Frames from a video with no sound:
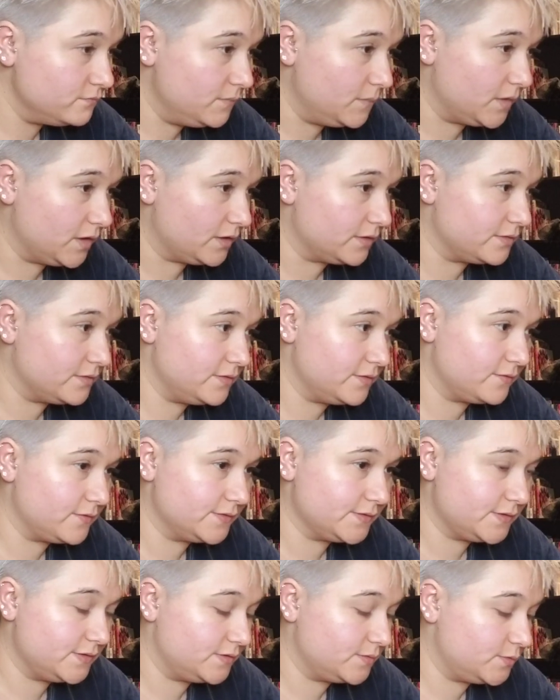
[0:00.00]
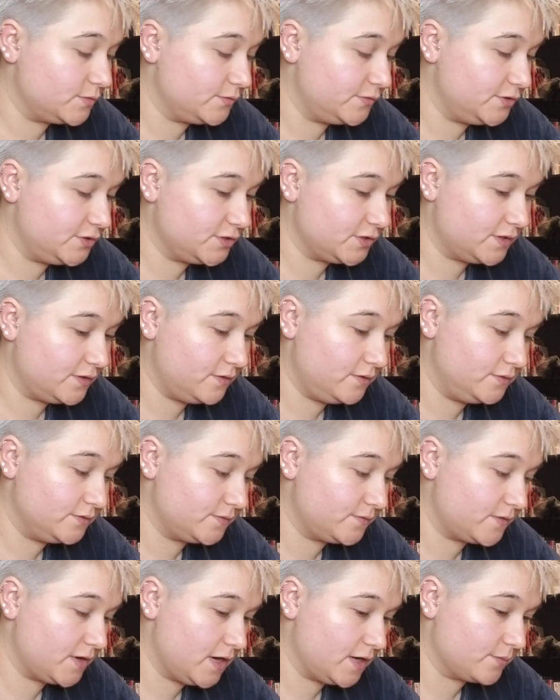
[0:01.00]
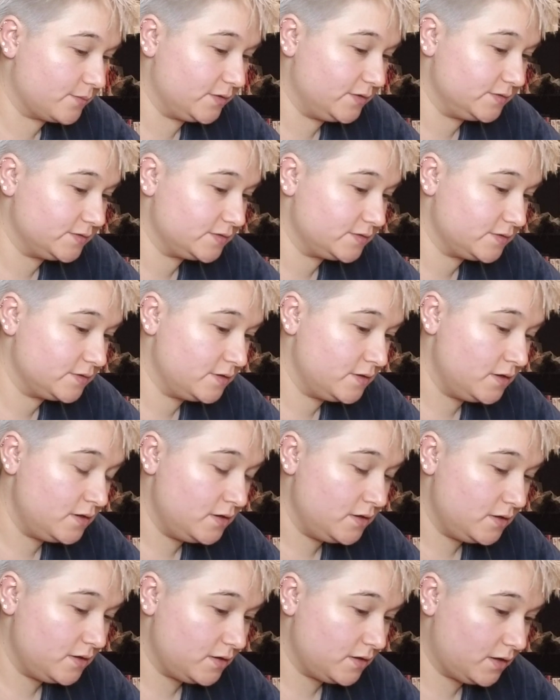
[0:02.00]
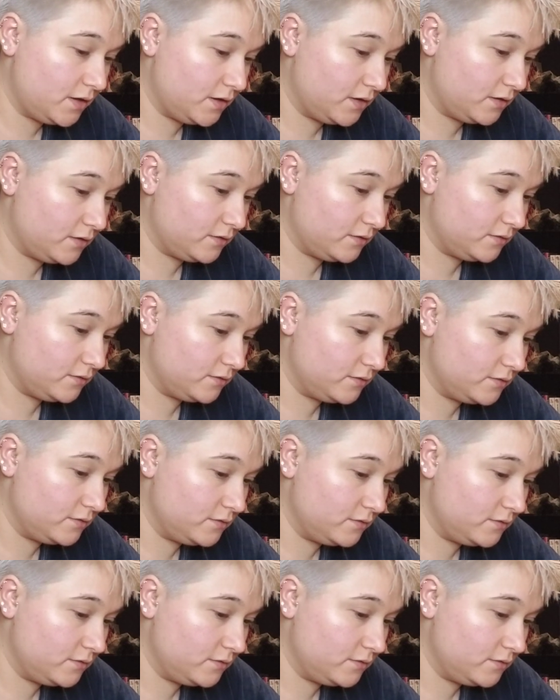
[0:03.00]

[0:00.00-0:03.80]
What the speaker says: Like differences between shells, fragments, and